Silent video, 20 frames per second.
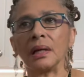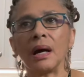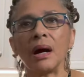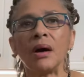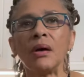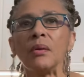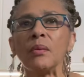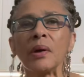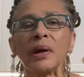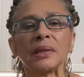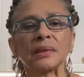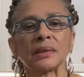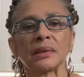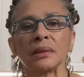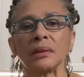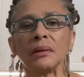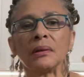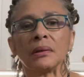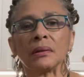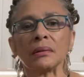always
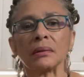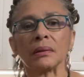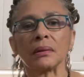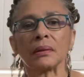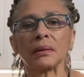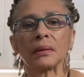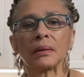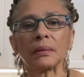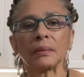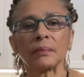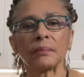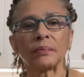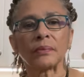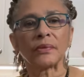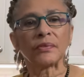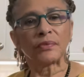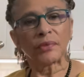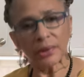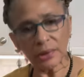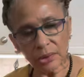cook
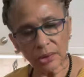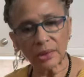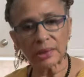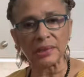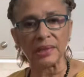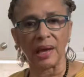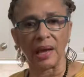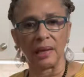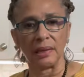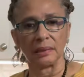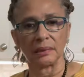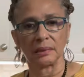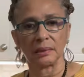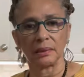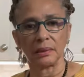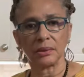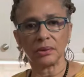for your taste.